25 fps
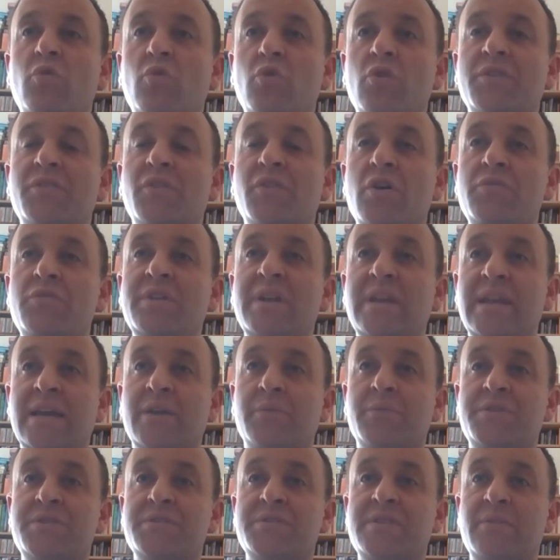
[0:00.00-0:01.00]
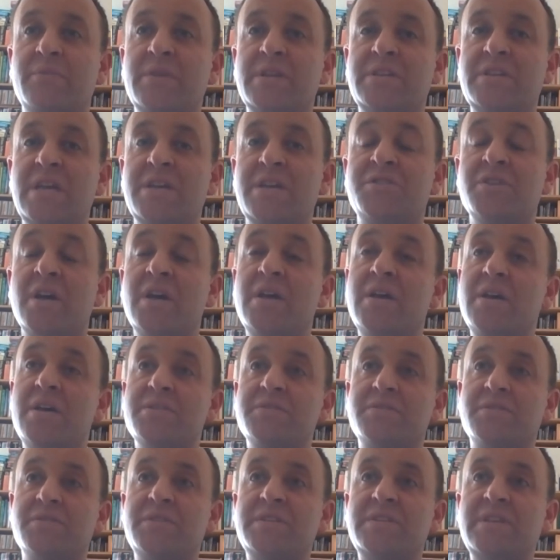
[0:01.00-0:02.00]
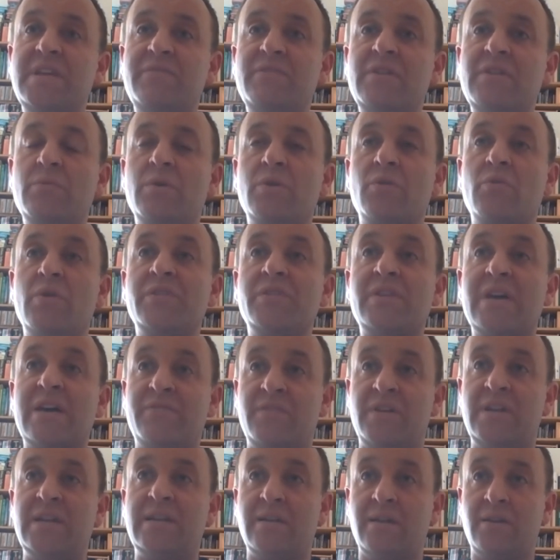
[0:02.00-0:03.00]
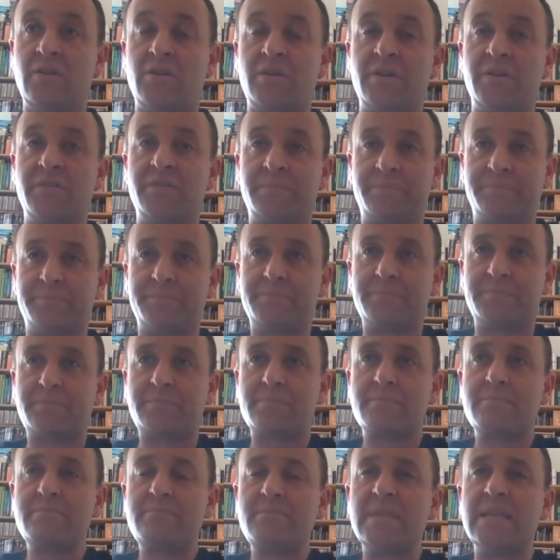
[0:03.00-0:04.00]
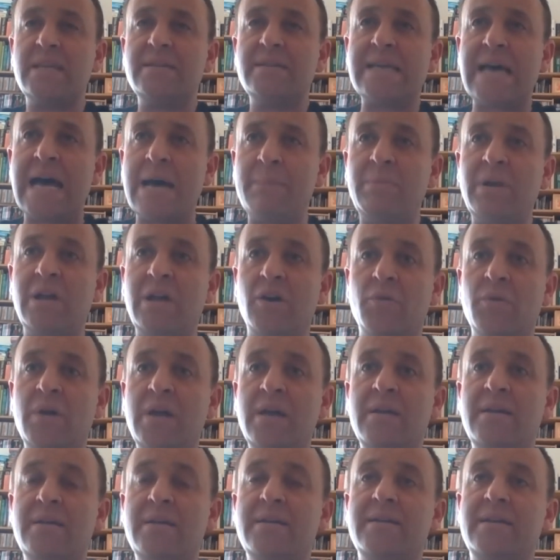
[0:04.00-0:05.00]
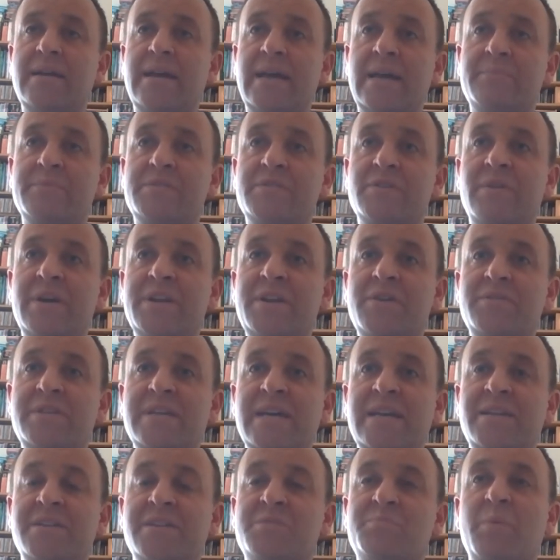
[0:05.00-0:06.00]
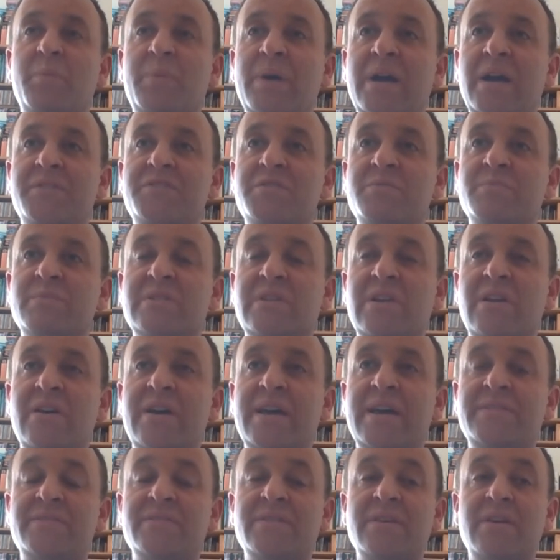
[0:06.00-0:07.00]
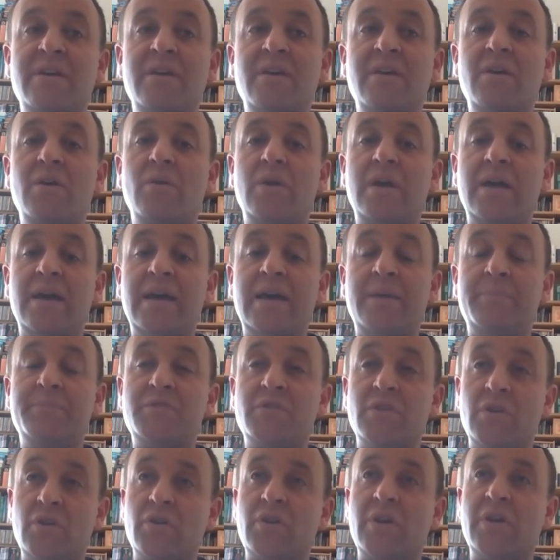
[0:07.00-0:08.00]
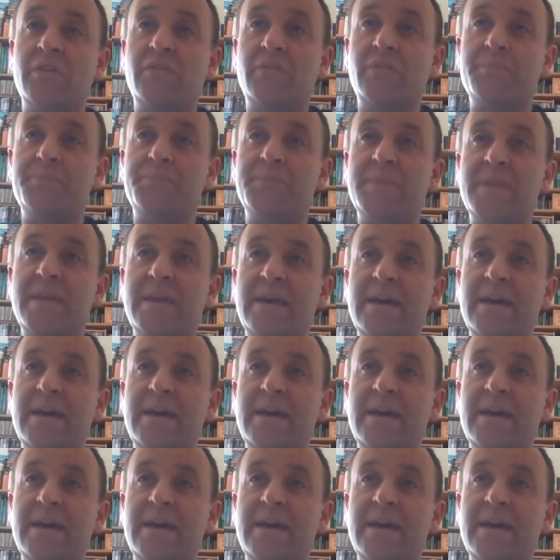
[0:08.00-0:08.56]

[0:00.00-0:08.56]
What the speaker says: core coding languages that we teach. So this evening, we're going to have a little look at Tableau. So I know Daniel's prepared some slides to look at